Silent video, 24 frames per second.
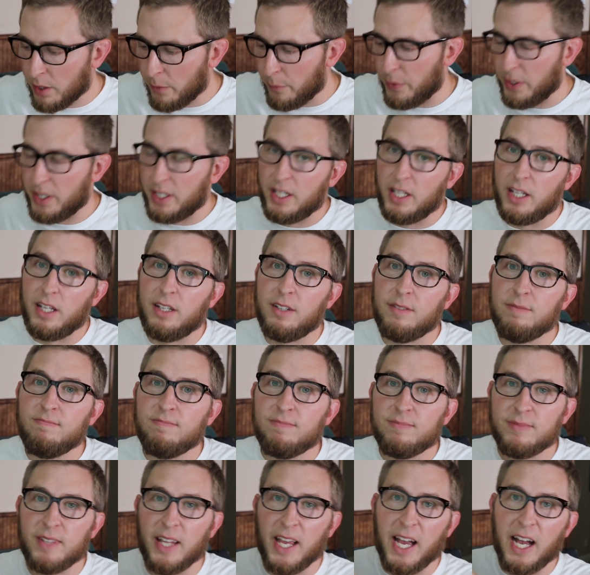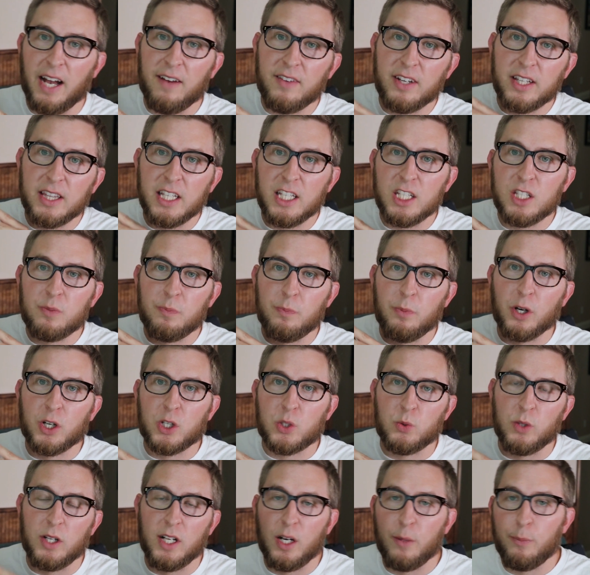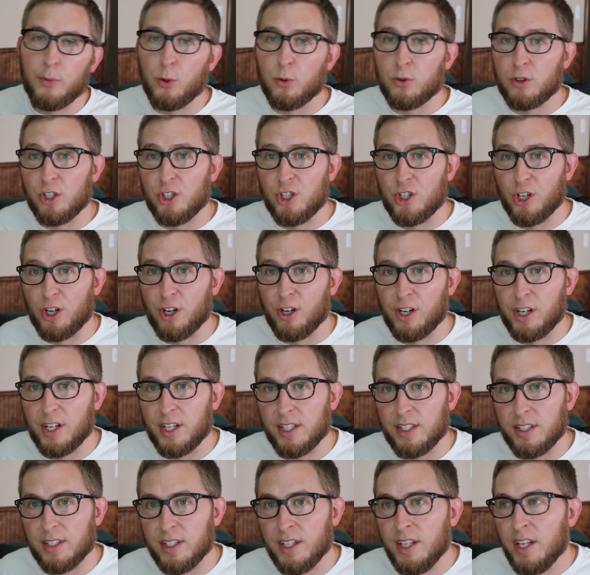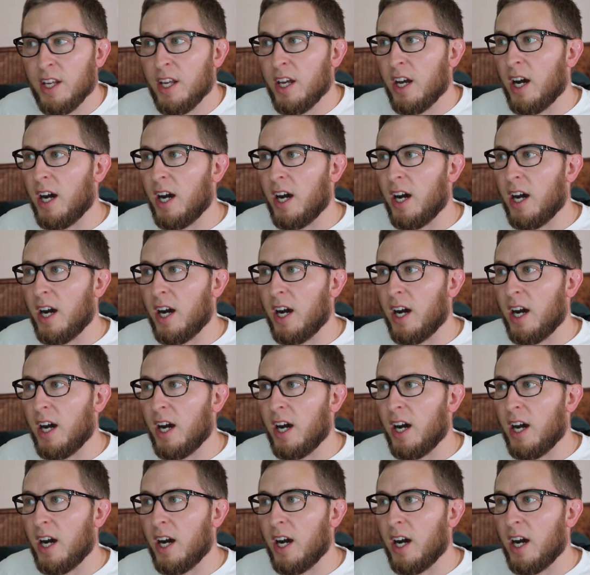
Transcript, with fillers: But again, having these books will help you with the jargon.